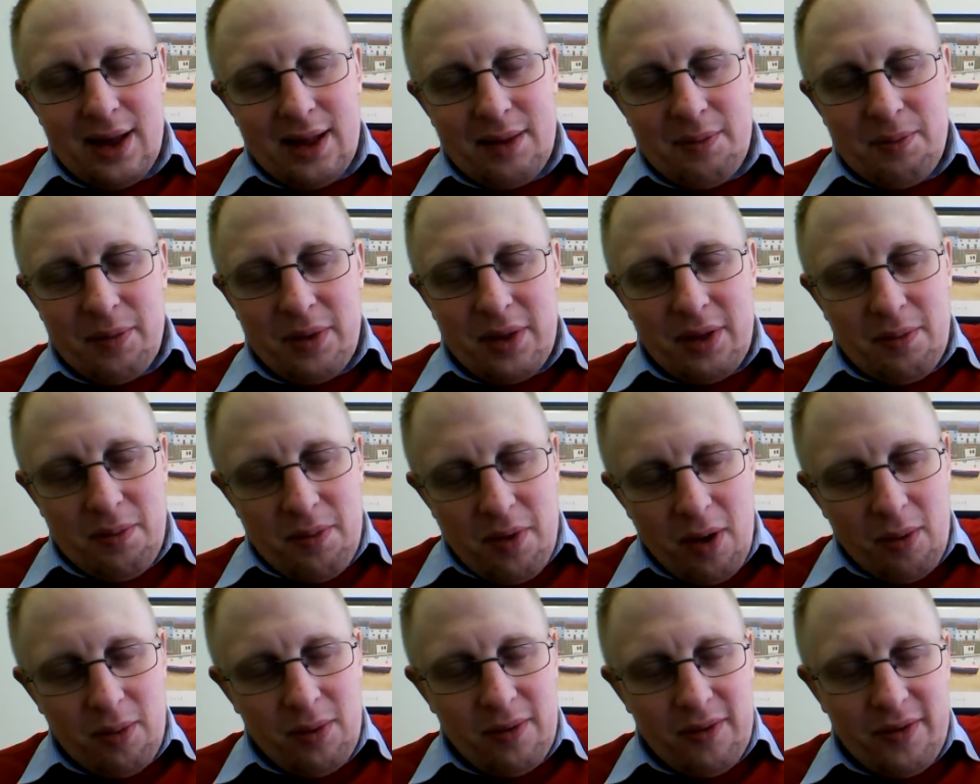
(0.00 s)
the
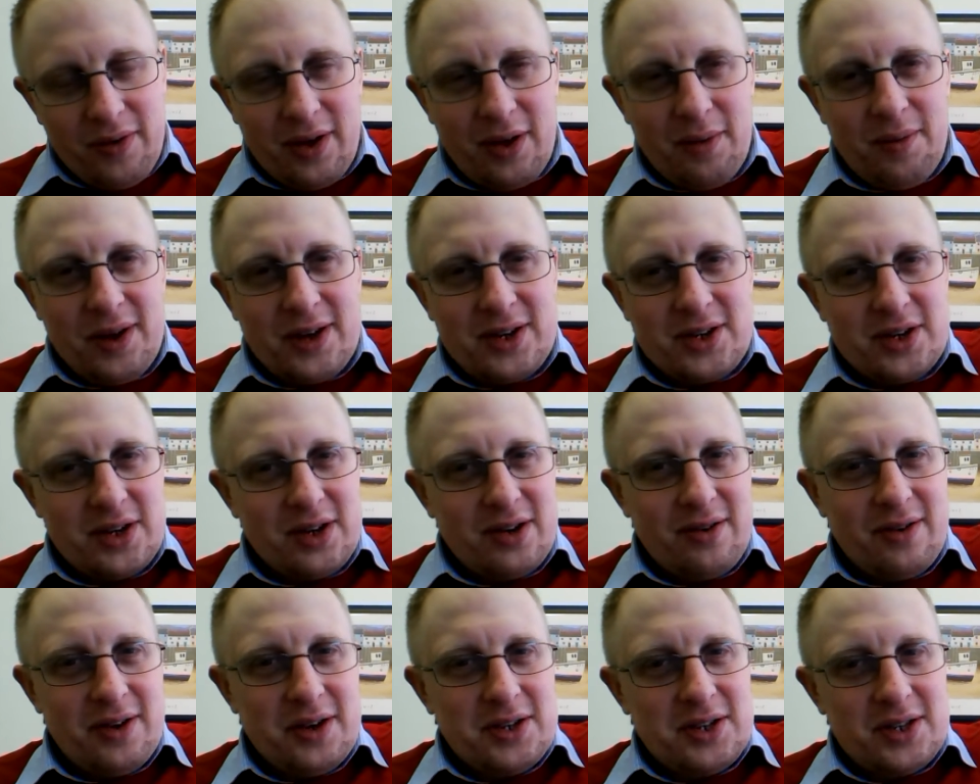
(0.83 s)
problem for Eubank
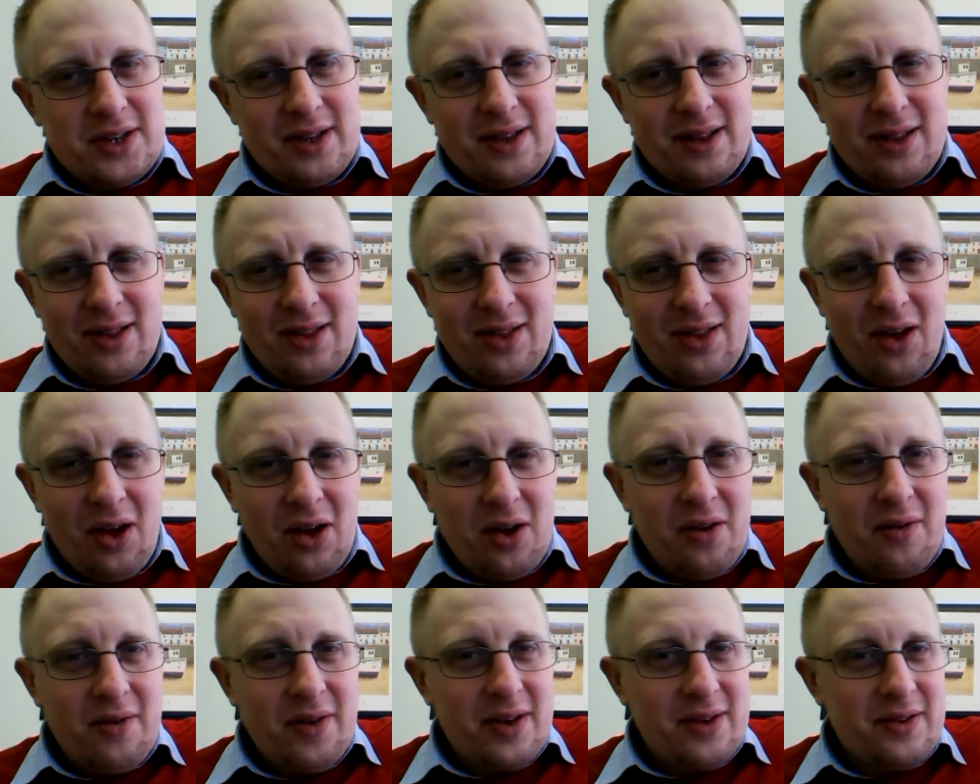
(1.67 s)
Jr. is none
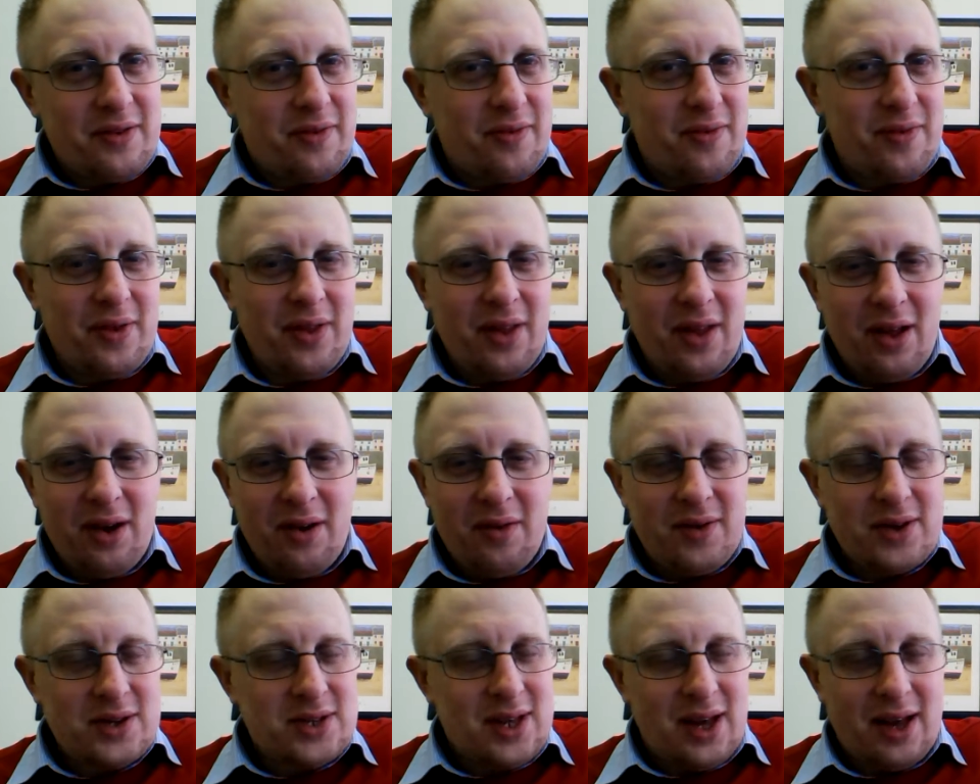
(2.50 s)
of his
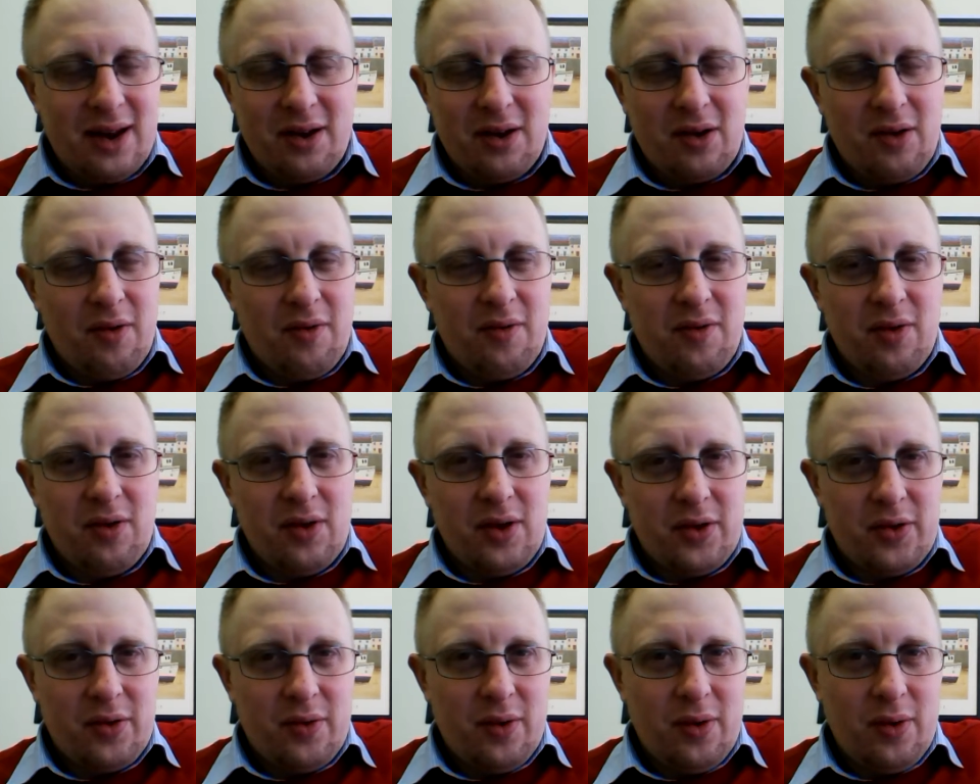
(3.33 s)
technical
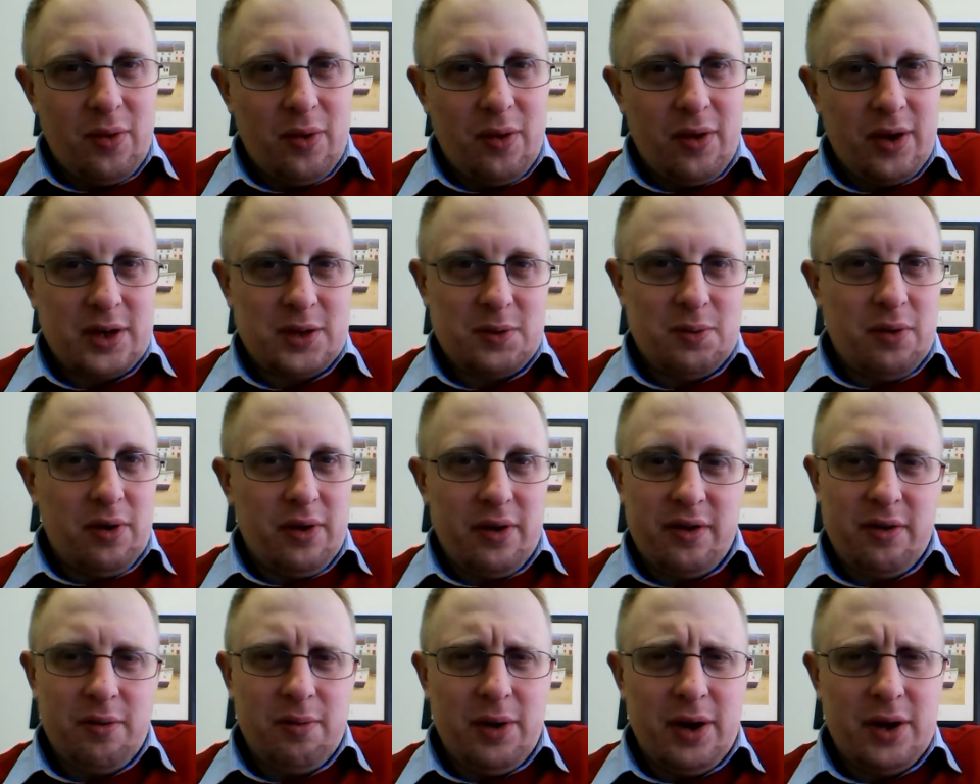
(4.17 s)
flaws were
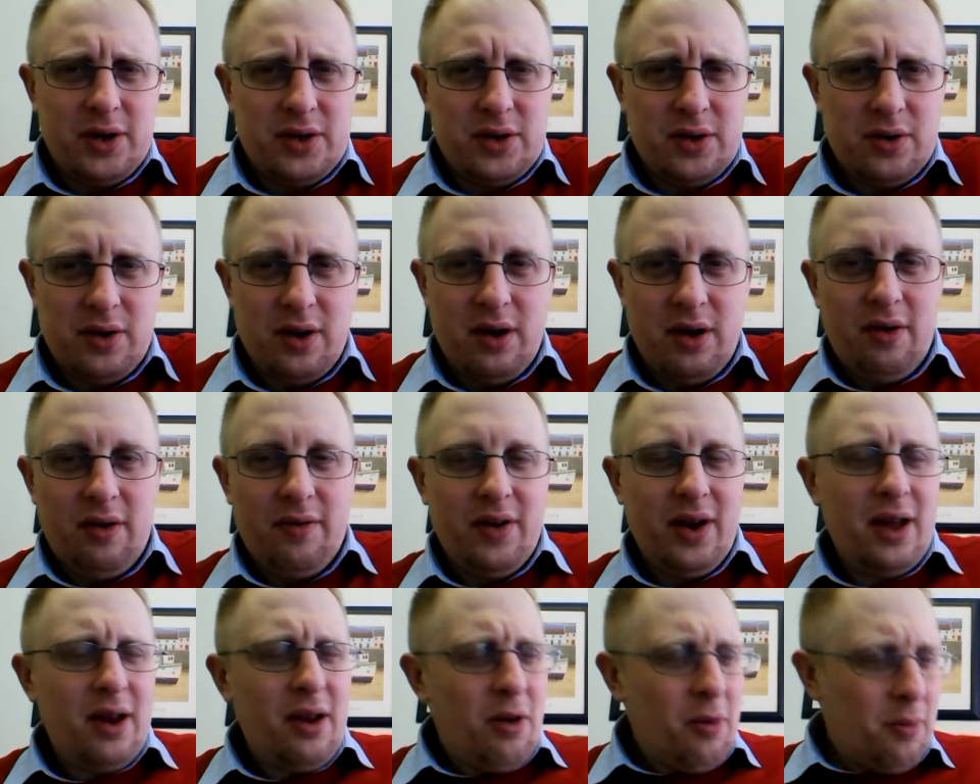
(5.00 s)
exploited by Chudinov,
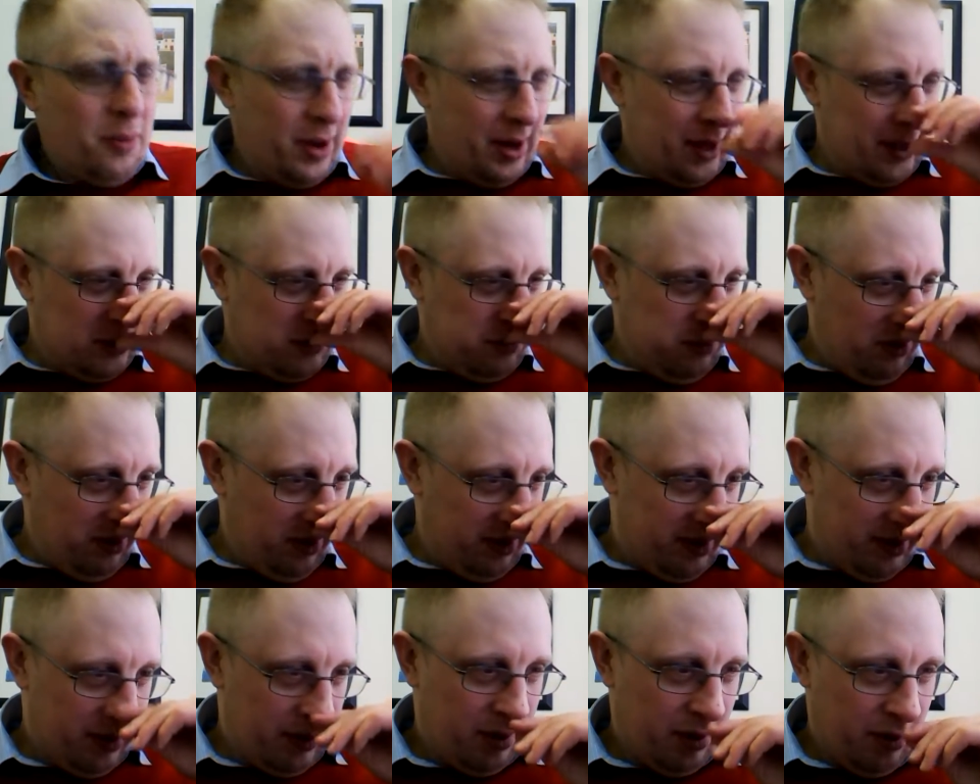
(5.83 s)
and I don't mean
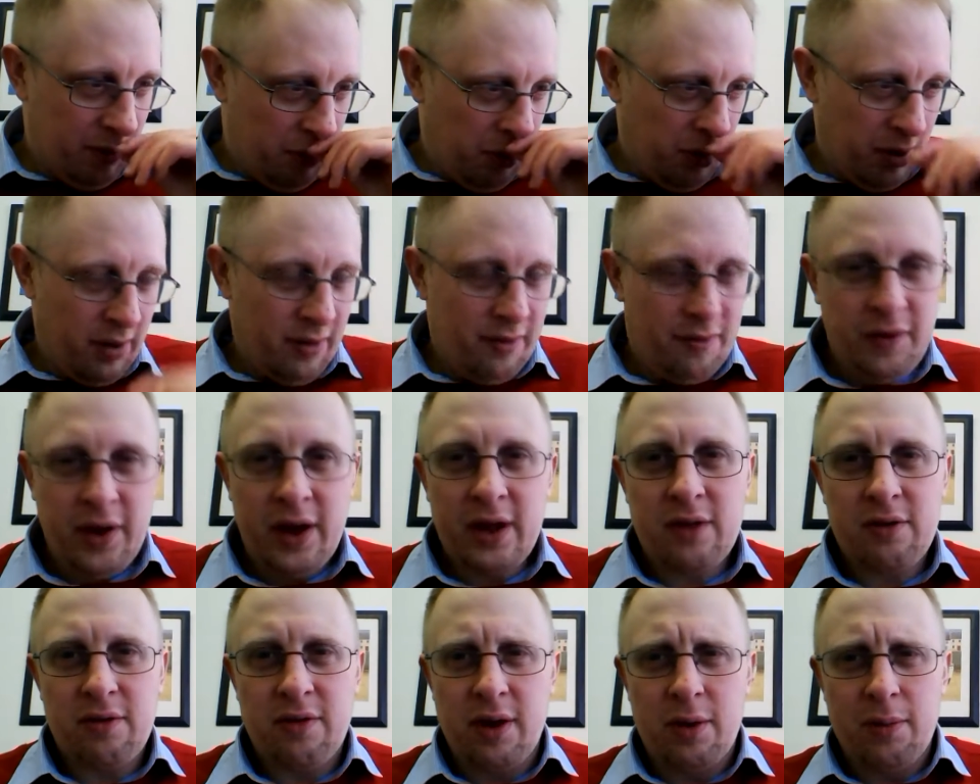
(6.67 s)
exploited to the point of
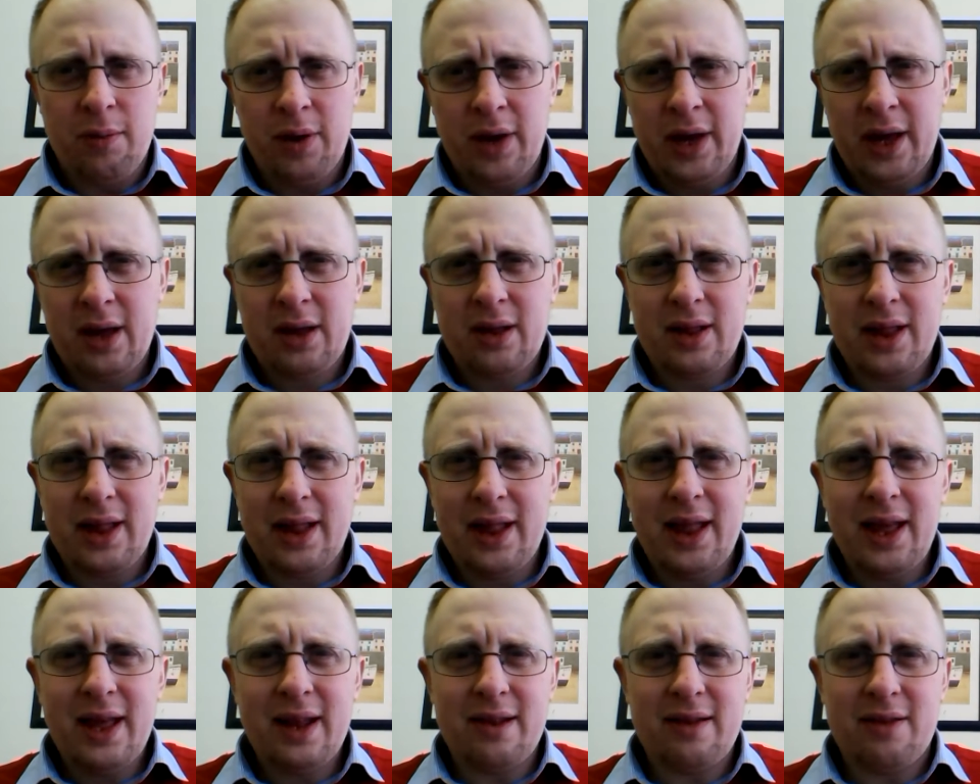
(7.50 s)
victory, but he
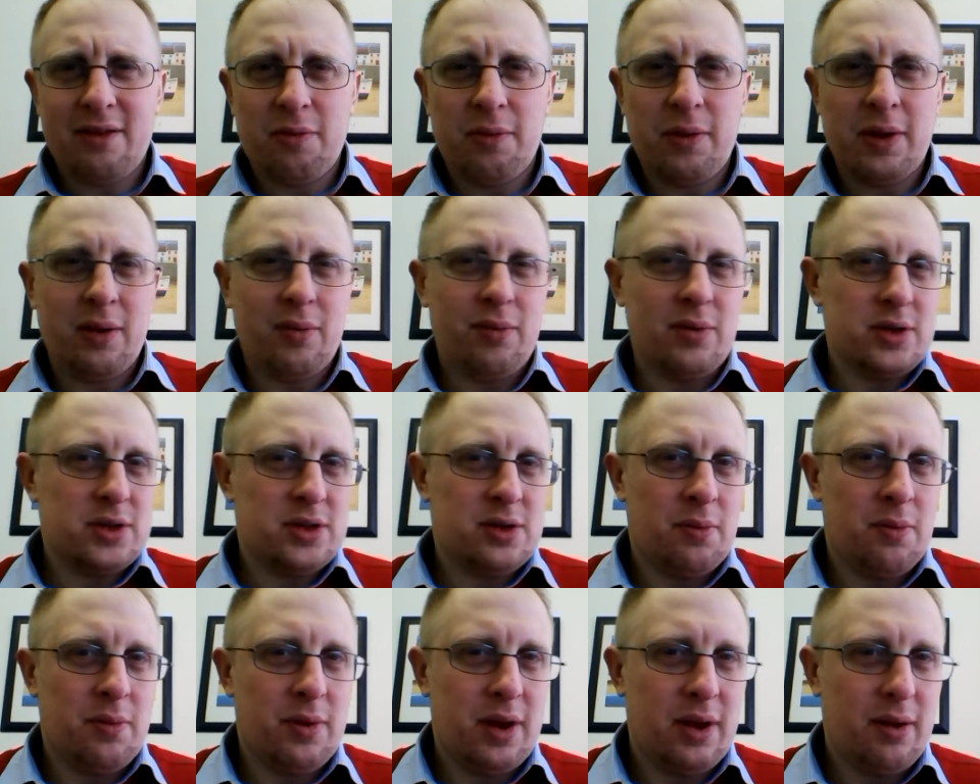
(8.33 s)
needed to be in with
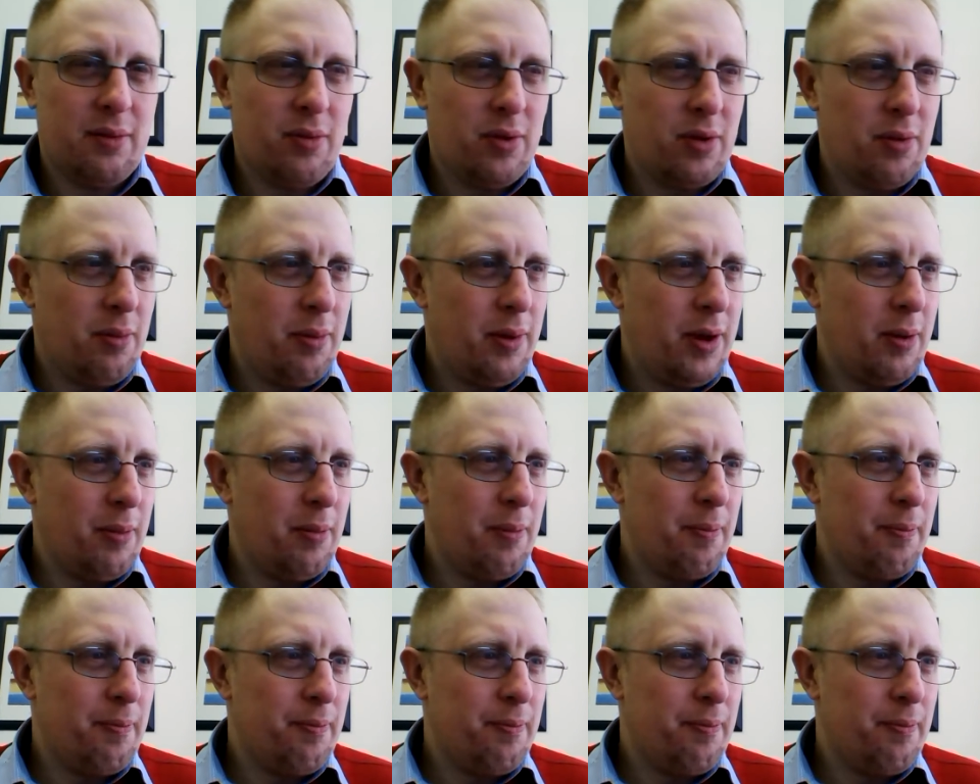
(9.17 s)
somebody with a